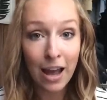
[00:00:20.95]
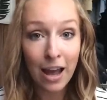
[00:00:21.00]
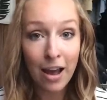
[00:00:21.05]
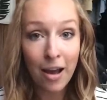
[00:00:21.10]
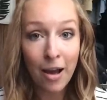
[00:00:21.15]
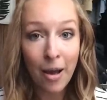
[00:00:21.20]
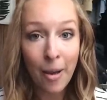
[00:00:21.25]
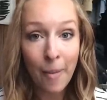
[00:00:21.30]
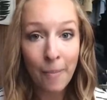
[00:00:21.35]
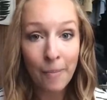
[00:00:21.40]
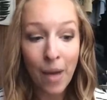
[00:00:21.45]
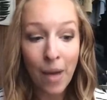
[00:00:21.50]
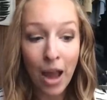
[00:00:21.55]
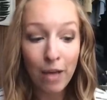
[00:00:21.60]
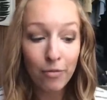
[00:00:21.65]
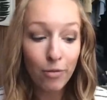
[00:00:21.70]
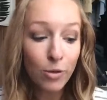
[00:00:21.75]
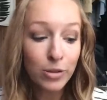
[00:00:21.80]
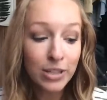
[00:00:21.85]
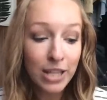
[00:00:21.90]
I
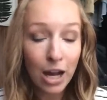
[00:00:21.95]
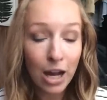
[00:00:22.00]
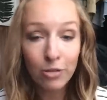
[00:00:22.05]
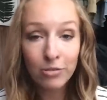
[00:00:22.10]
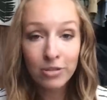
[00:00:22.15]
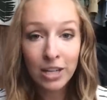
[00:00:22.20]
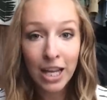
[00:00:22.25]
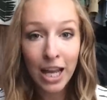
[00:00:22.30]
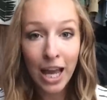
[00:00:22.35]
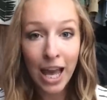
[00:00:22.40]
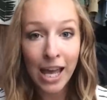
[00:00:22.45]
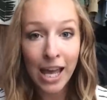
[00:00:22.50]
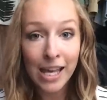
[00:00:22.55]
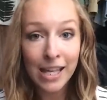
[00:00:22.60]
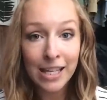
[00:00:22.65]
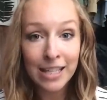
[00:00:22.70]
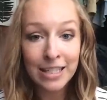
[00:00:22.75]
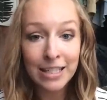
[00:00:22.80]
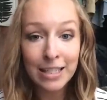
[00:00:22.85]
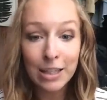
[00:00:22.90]
wrote down,
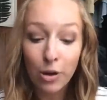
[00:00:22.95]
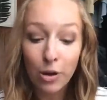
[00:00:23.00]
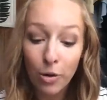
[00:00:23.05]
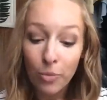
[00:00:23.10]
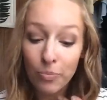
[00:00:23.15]
and